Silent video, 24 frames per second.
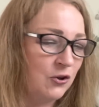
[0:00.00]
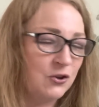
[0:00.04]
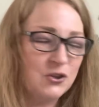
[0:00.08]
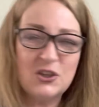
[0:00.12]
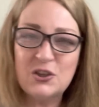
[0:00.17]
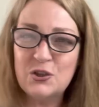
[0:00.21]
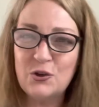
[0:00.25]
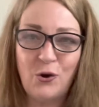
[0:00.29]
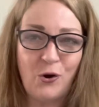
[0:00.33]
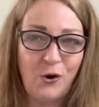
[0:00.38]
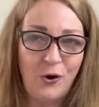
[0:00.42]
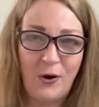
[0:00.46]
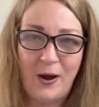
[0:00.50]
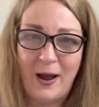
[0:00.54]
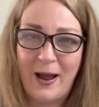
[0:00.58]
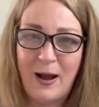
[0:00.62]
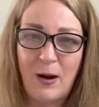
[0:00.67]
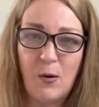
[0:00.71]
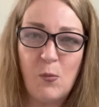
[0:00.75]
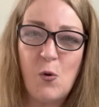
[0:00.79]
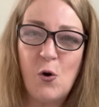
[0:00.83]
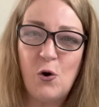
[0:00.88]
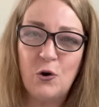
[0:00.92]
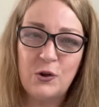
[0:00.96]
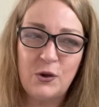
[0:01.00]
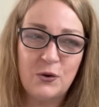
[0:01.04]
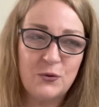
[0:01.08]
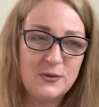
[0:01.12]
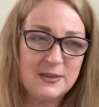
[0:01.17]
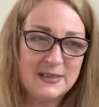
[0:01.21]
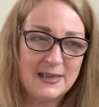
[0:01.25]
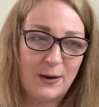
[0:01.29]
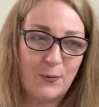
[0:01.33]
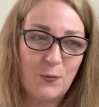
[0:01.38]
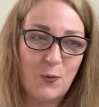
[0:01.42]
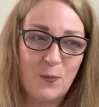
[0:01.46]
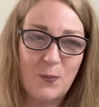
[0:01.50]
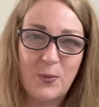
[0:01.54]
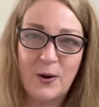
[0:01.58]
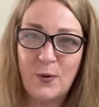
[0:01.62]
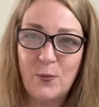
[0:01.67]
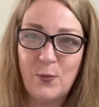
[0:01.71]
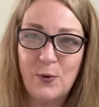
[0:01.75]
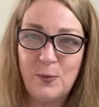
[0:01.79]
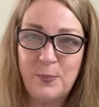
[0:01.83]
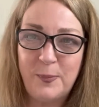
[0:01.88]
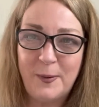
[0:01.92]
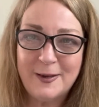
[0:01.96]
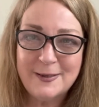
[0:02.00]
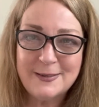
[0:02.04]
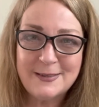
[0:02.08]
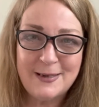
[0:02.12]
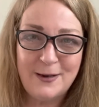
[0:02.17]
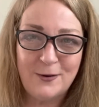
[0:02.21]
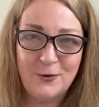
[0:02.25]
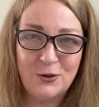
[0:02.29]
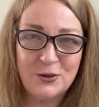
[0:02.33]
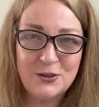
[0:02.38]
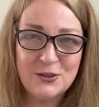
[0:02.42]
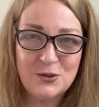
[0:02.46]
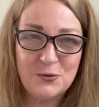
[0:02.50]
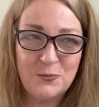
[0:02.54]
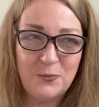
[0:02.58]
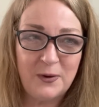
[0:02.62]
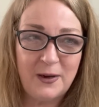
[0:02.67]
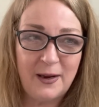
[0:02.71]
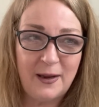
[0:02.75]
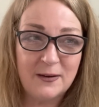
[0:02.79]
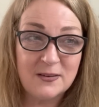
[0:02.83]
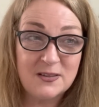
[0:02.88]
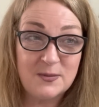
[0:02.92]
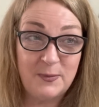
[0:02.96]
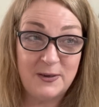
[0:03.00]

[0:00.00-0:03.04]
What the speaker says: So I won't use that one, but I will pass it on to somebody else.